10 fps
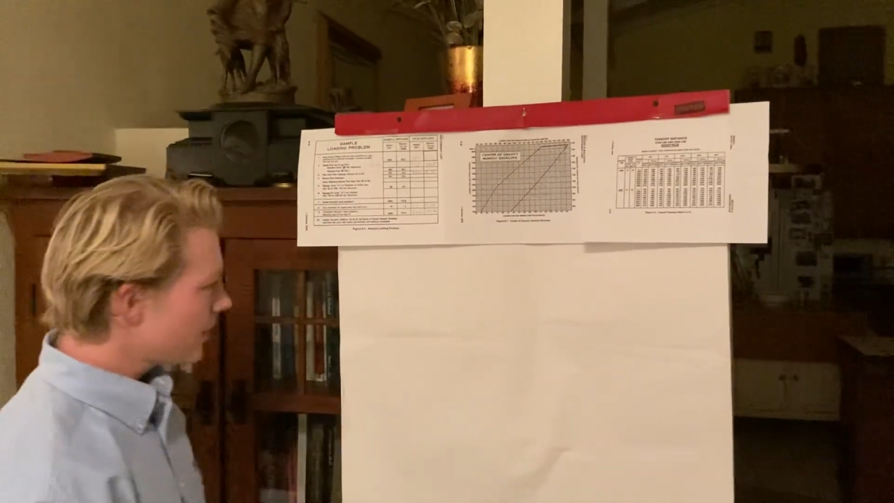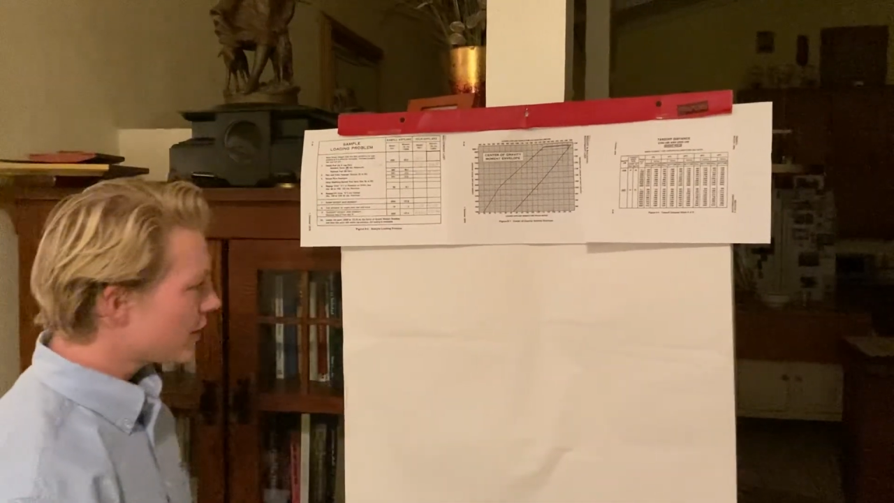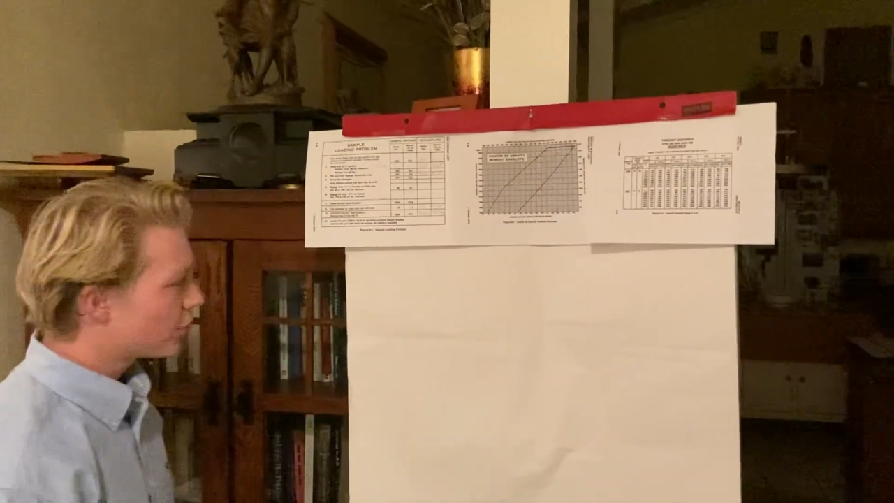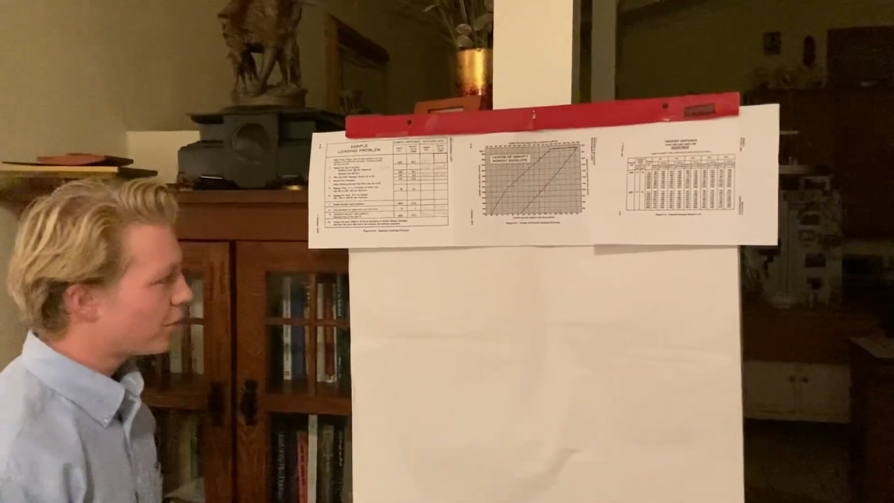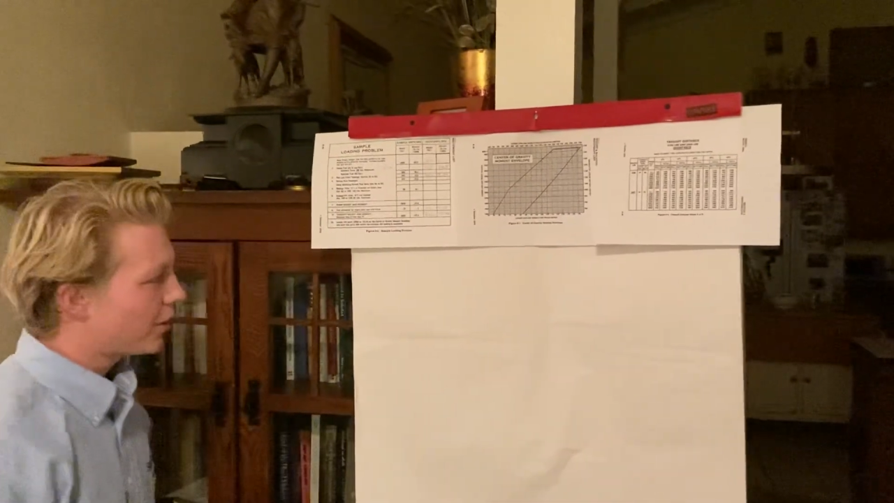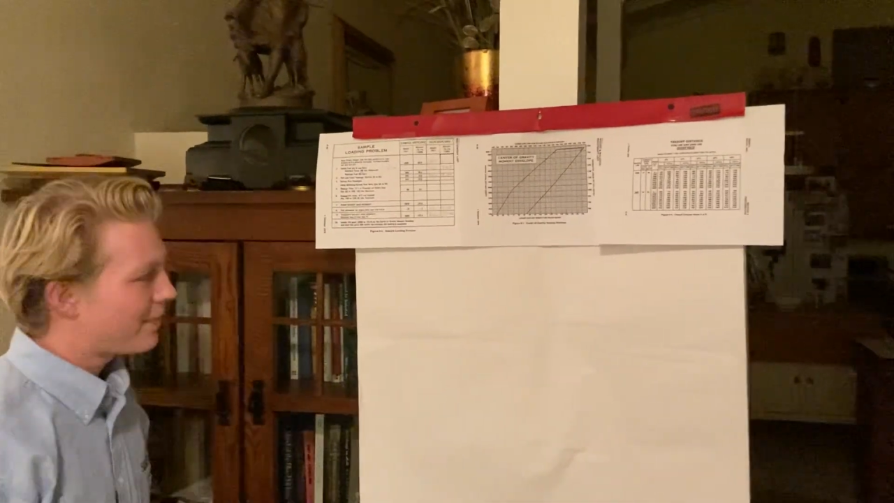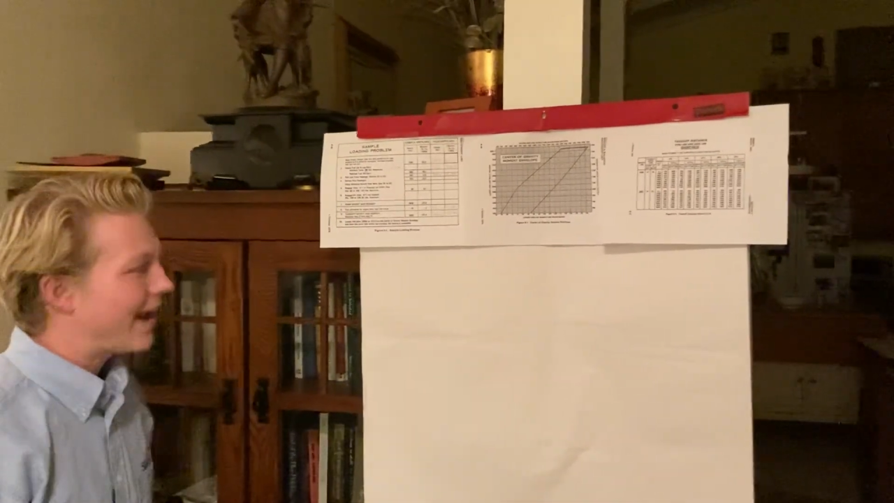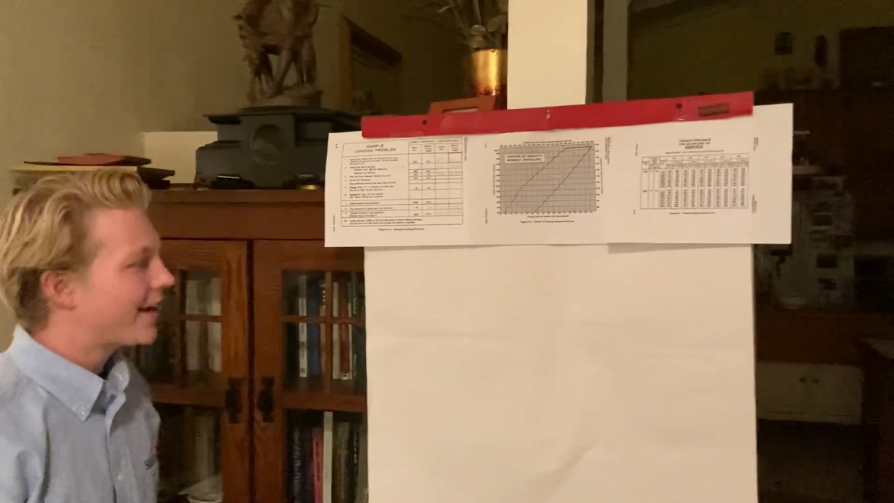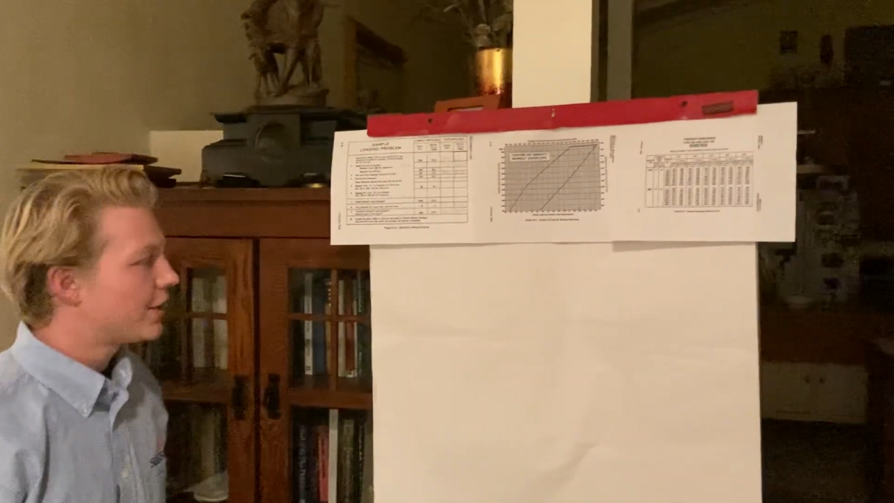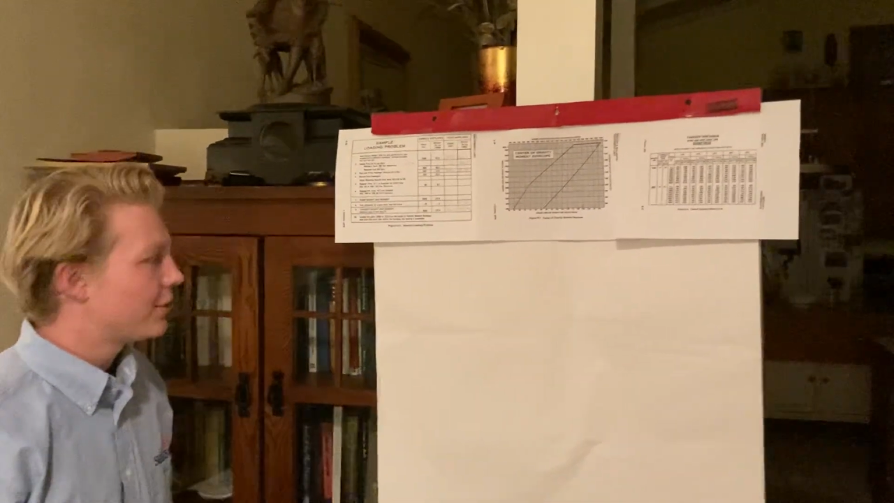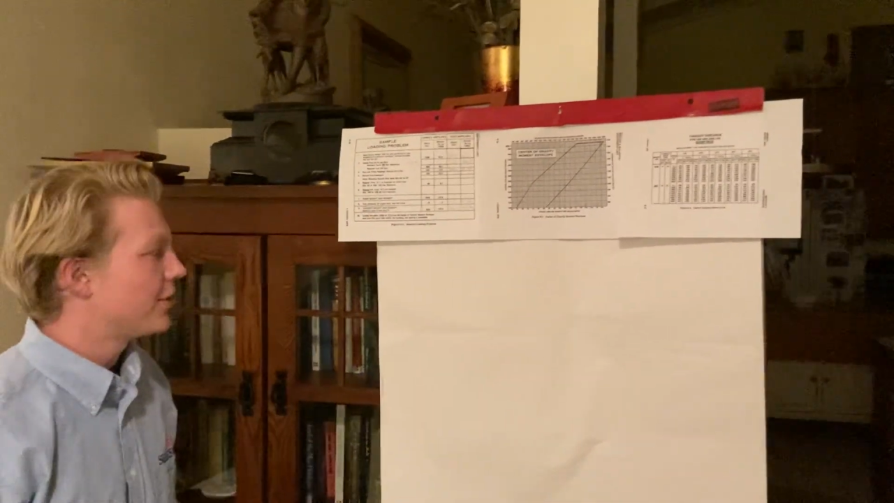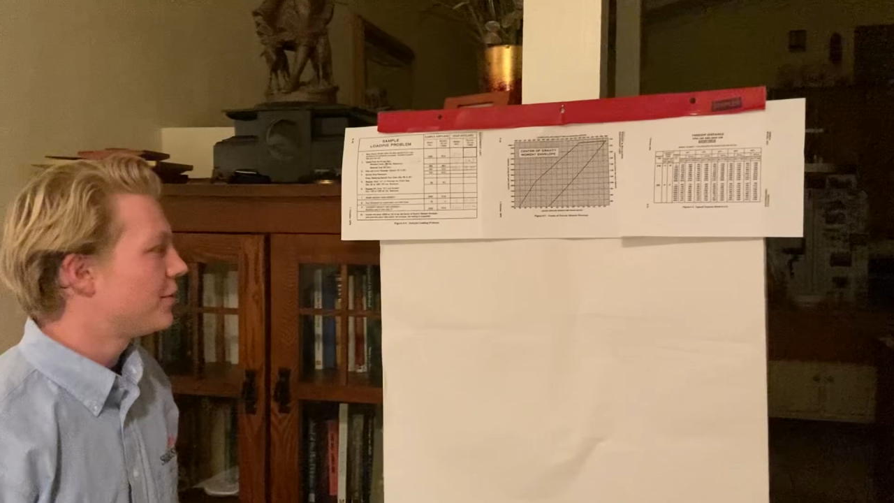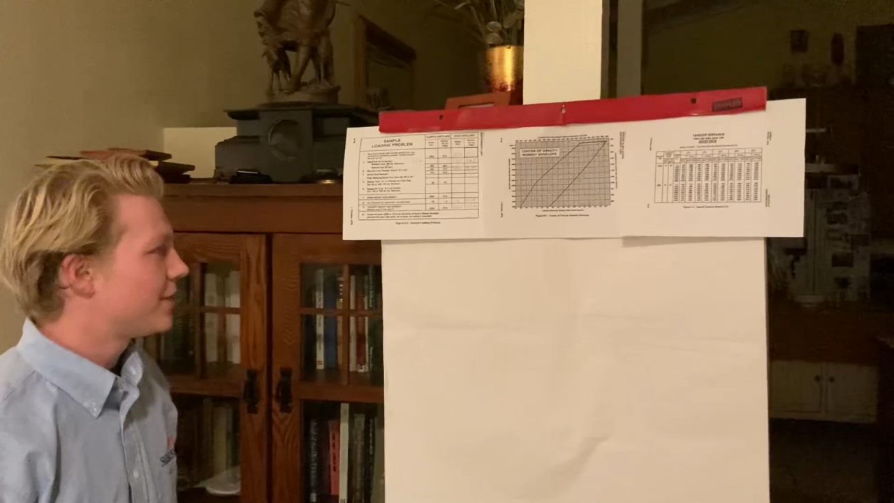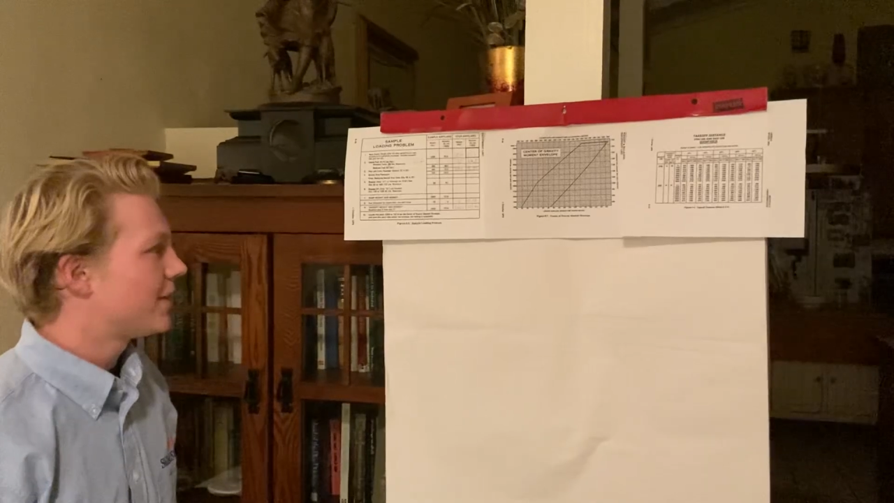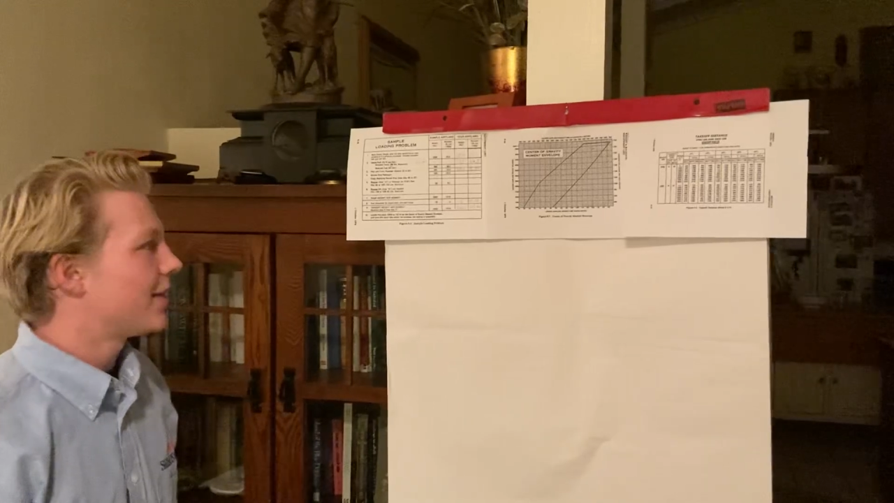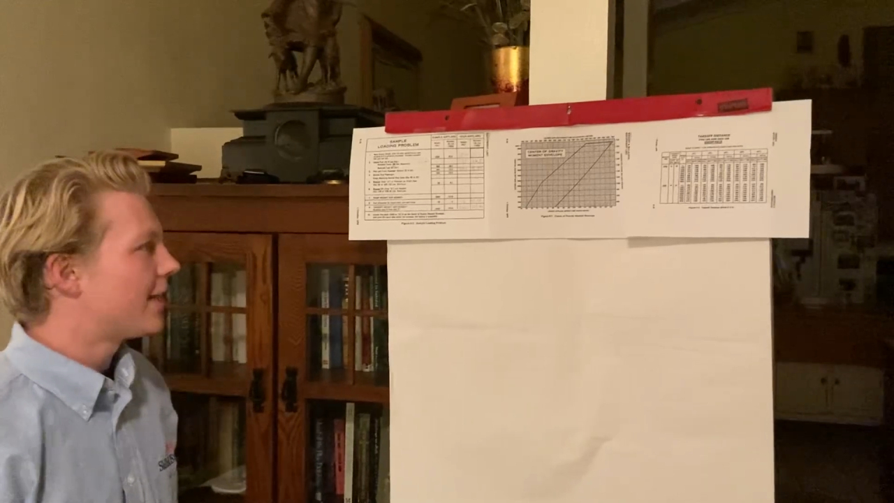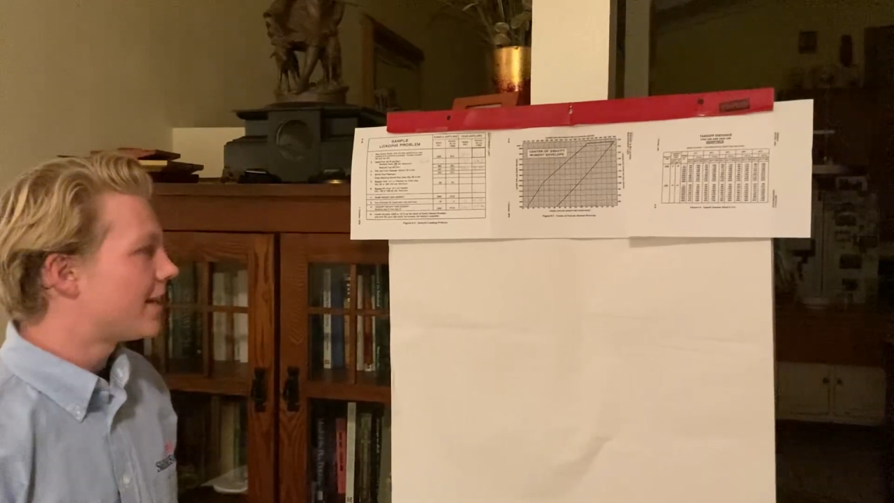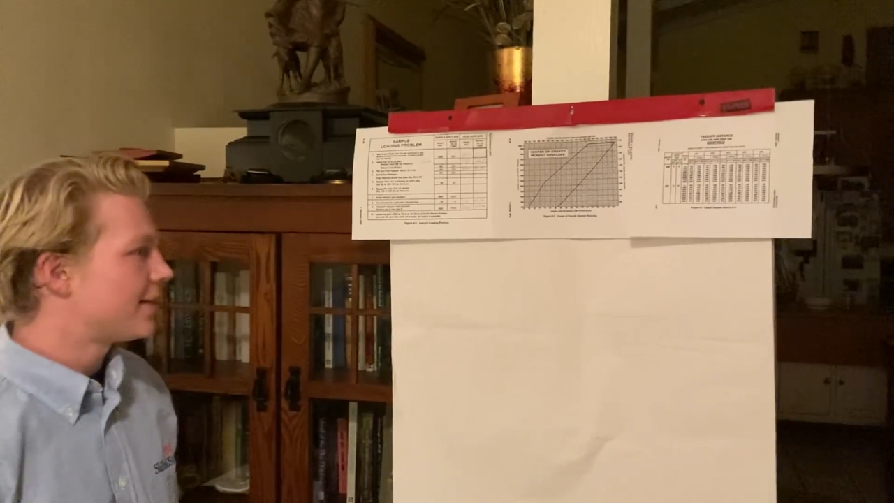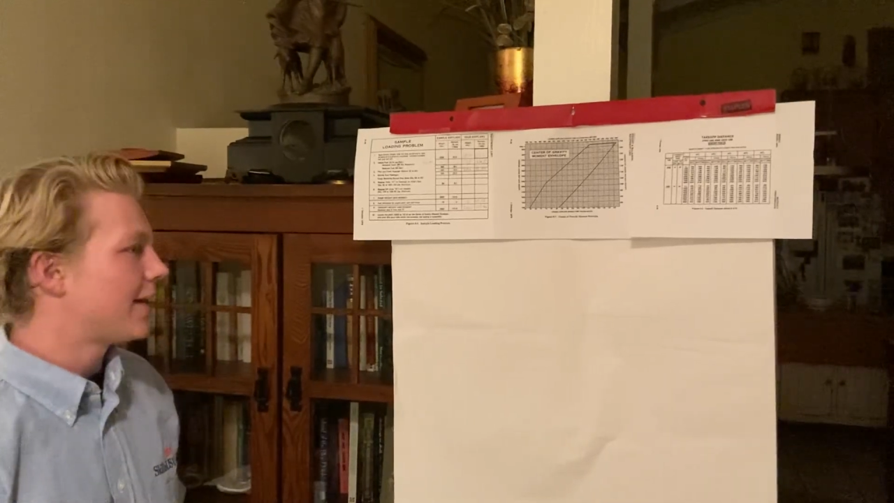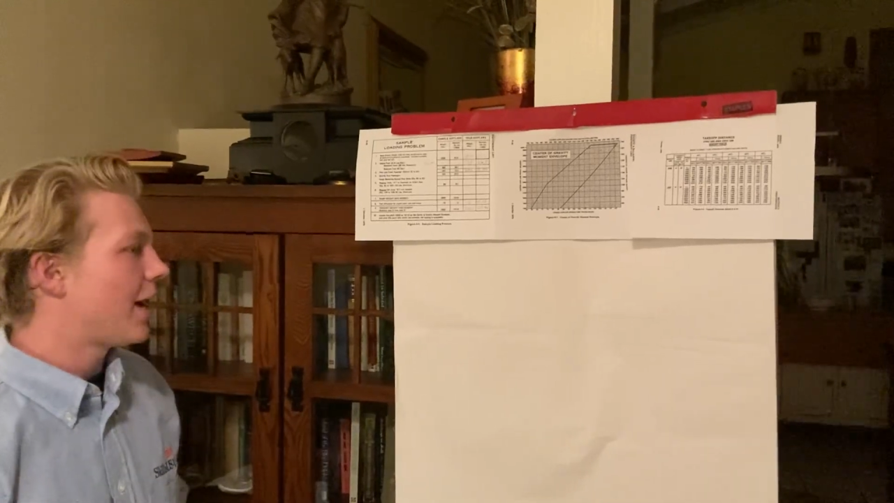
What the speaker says: So we're going to back into it using the density